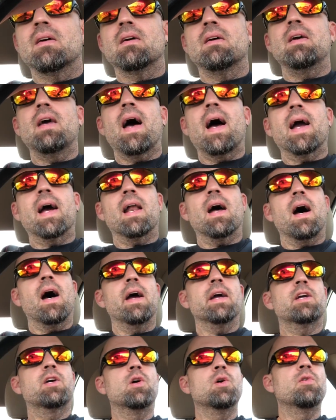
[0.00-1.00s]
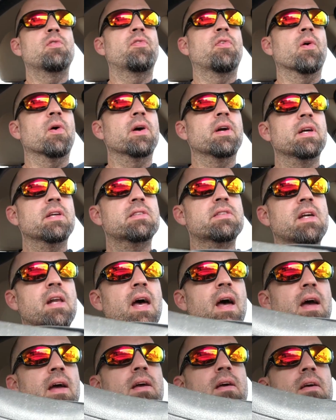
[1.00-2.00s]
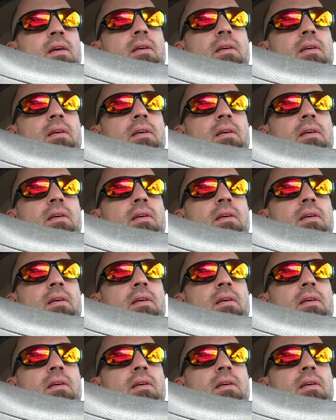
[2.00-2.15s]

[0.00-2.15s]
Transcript: Yeah, I got a haiku for you today.